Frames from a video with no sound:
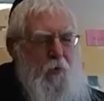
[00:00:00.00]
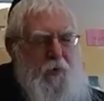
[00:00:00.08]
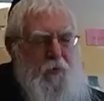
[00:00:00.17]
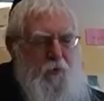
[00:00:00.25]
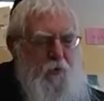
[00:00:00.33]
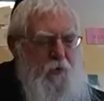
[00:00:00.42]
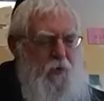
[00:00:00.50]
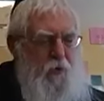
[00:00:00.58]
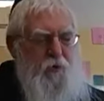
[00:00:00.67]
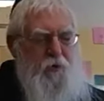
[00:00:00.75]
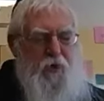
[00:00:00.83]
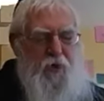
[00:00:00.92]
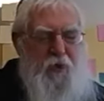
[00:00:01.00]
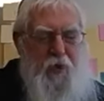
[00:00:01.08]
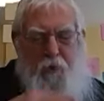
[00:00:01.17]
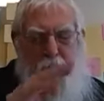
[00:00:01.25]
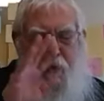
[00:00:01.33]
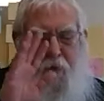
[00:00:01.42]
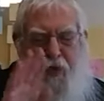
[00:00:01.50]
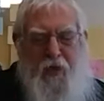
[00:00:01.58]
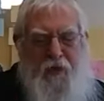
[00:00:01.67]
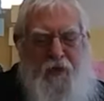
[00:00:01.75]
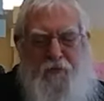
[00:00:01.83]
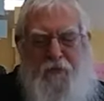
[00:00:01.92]
We went through this whole thing in Hebrew.
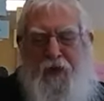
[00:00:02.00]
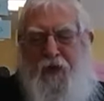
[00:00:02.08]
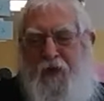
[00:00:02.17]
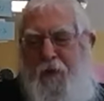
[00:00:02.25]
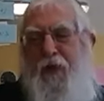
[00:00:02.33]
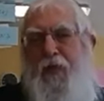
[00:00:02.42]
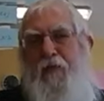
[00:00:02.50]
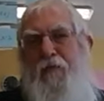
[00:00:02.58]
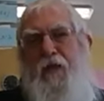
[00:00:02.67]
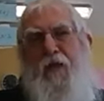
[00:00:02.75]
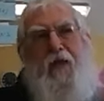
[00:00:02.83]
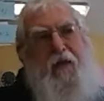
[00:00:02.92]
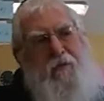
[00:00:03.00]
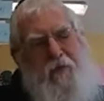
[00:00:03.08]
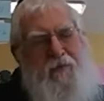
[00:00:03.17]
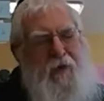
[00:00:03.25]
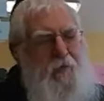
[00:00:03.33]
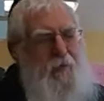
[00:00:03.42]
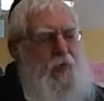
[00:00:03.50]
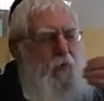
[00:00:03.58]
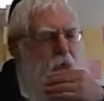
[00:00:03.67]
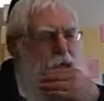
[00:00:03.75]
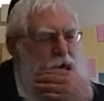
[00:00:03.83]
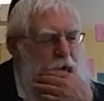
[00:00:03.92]
So I figured, let me leave it there. If anybody
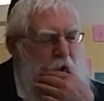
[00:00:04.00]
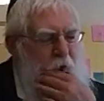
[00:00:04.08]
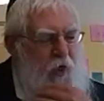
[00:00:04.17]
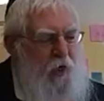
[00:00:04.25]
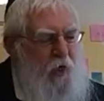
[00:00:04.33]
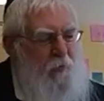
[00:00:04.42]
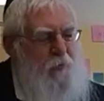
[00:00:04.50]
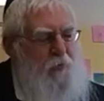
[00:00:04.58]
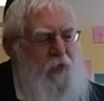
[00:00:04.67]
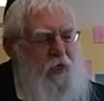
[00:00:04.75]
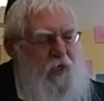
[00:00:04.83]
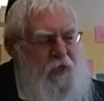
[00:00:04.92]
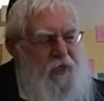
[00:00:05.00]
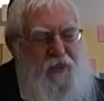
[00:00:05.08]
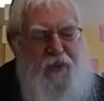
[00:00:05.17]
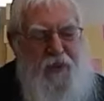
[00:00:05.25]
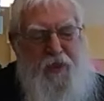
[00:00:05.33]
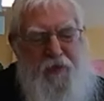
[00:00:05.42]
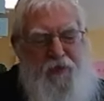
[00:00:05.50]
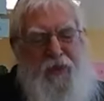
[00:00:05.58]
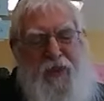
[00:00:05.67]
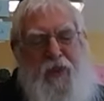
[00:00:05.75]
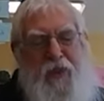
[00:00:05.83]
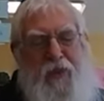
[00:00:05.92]
wants to look it up and see
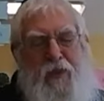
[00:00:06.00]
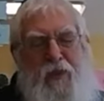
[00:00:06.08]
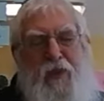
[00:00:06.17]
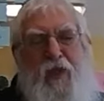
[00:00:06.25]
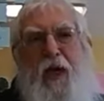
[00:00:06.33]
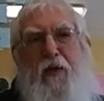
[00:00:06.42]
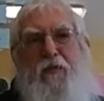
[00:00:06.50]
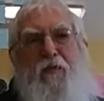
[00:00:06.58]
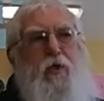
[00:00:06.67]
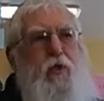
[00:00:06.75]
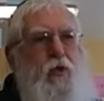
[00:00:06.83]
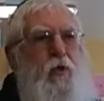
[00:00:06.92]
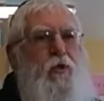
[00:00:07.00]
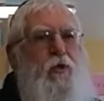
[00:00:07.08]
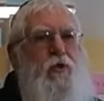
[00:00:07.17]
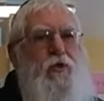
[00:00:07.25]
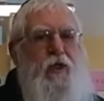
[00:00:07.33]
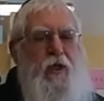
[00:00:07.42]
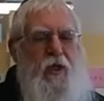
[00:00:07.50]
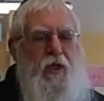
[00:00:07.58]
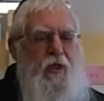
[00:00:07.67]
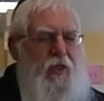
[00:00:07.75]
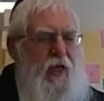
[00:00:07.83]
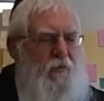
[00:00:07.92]
everything inside from the source,
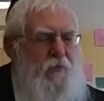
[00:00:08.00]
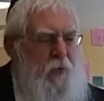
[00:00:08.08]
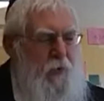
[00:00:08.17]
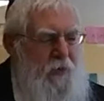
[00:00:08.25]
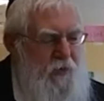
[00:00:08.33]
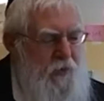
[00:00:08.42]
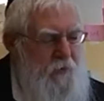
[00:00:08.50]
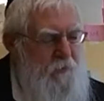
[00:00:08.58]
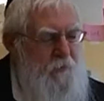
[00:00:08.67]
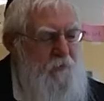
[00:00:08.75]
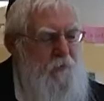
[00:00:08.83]
they have it right there.